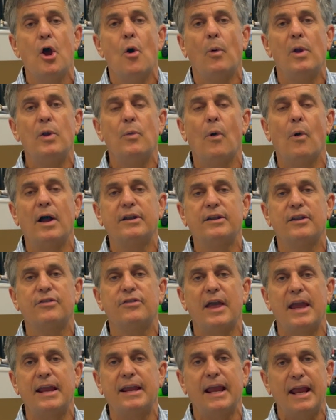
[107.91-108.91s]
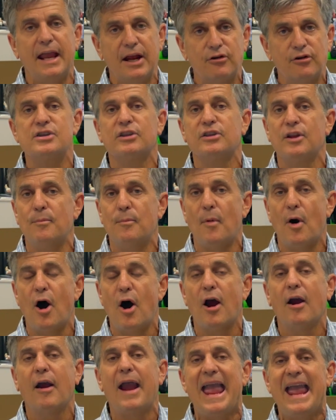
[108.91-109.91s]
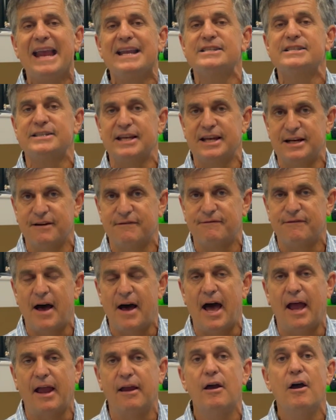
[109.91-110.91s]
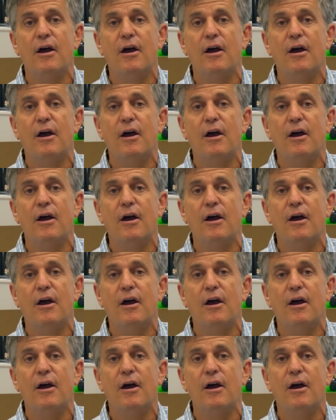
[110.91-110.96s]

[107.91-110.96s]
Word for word: We want to thank Intra Lamar and Signify